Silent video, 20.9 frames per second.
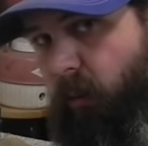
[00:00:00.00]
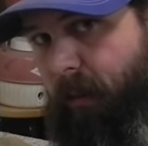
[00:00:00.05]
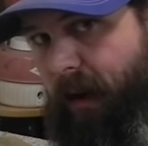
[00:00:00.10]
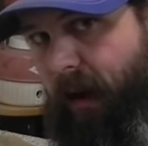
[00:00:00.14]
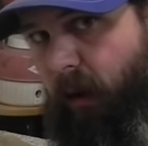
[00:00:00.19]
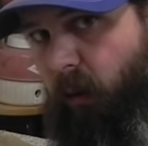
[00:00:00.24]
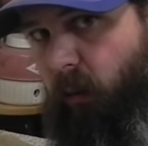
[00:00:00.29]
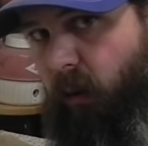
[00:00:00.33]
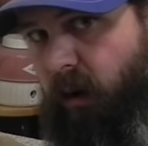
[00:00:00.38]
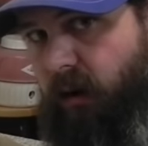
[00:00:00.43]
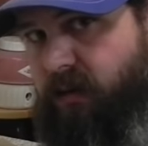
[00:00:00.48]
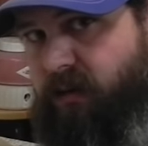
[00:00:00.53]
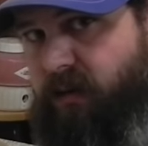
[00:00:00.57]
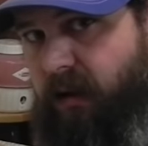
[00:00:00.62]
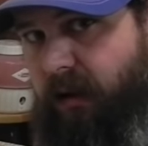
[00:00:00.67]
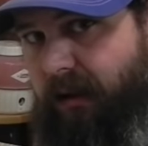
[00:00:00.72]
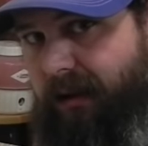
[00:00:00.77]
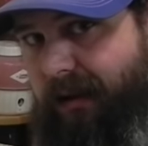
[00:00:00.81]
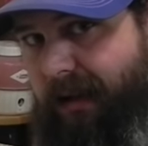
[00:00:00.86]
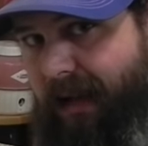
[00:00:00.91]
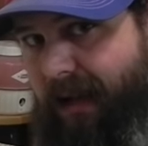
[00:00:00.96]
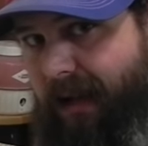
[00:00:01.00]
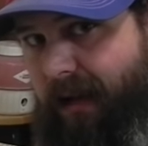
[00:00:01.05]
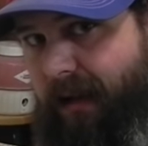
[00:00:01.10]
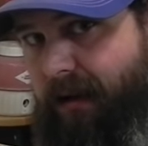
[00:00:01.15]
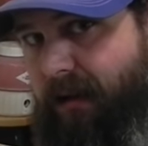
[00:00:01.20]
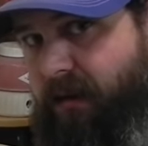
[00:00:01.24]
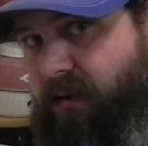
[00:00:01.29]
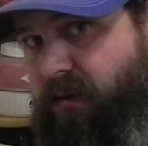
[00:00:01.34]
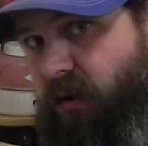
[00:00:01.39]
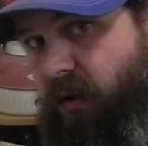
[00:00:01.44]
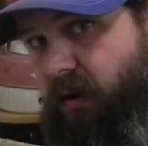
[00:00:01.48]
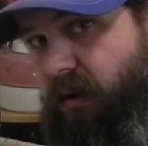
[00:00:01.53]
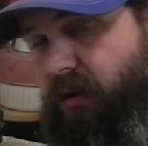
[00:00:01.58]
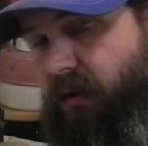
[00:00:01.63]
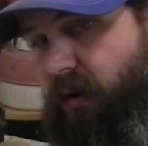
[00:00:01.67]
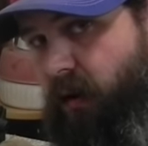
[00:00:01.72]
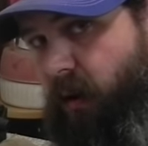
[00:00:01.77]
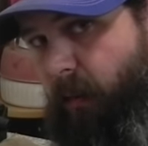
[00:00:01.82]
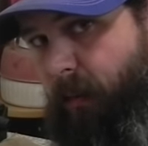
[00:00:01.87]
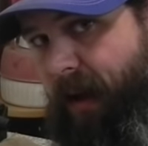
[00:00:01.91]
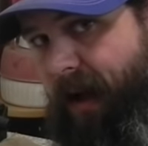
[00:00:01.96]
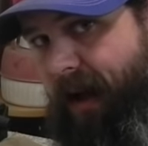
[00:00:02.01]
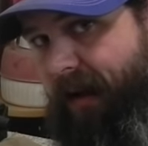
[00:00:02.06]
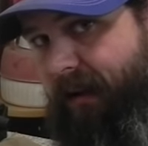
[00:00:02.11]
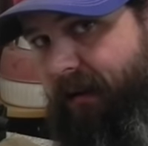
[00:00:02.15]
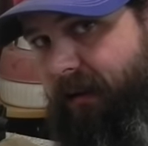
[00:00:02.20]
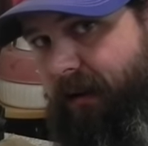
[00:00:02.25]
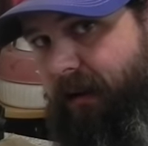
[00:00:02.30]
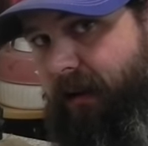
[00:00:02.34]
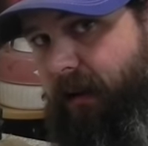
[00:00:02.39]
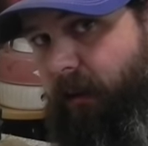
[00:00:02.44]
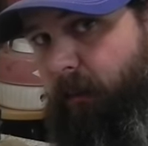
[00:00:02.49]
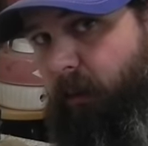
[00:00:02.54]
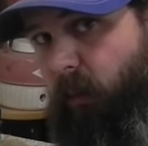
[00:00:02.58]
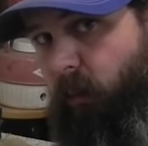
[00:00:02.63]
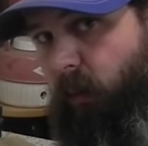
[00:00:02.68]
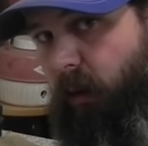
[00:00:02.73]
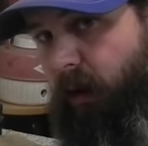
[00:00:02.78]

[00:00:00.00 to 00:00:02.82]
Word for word: about where it's going to land, and so that's on the back of the hip or